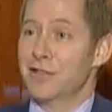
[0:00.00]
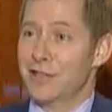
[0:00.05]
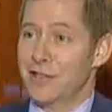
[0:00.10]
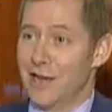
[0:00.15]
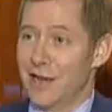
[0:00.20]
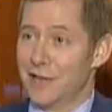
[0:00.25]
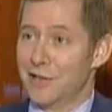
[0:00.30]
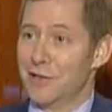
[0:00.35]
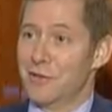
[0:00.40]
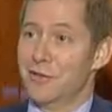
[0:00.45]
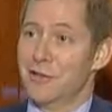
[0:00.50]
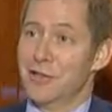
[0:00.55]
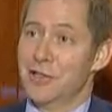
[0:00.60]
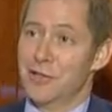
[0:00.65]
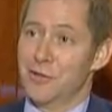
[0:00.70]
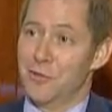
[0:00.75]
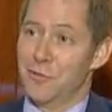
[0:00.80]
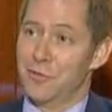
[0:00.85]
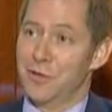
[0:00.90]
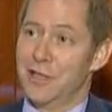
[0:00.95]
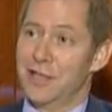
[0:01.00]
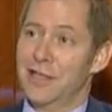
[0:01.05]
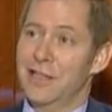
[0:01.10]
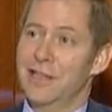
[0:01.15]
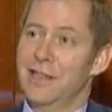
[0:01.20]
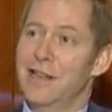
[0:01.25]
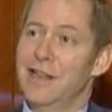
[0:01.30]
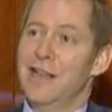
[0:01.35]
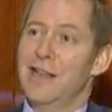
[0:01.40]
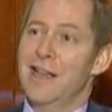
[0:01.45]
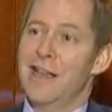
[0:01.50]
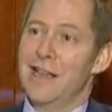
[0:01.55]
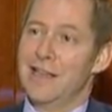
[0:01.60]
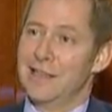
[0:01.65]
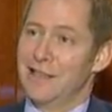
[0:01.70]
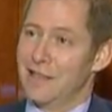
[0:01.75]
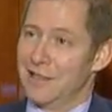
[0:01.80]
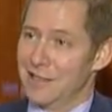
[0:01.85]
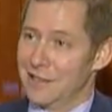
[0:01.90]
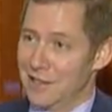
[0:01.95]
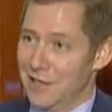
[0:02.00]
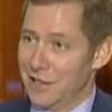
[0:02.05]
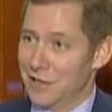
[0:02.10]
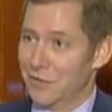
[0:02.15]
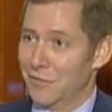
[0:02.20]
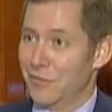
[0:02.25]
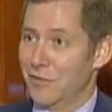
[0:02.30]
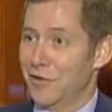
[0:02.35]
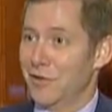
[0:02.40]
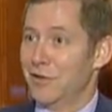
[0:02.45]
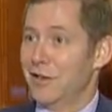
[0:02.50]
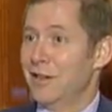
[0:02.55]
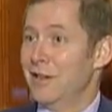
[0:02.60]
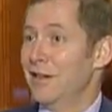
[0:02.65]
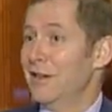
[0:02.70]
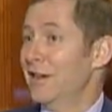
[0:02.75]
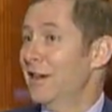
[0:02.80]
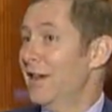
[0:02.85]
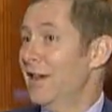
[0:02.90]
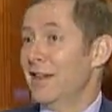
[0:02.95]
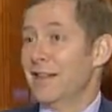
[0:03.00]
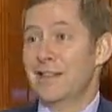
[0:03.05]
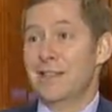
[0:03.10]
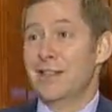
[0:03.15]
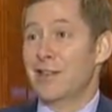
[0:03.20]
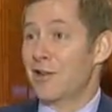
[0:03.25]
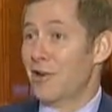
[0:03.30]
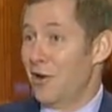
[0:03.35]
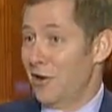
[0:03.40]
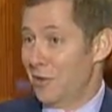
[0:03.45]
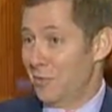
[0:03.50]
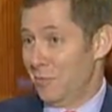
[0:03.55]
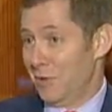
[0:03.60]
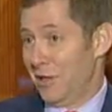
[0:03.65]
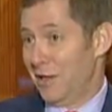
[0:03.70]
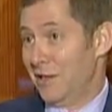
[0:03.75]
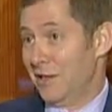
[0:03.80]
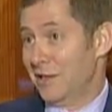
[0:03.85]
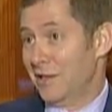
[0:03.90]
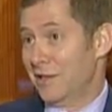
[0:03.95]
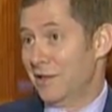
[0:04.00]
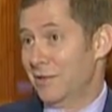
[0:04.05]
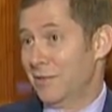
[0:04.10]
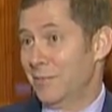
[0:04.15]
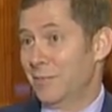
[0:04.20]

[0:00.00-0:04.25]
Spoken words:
sector is only as successful as the economy is.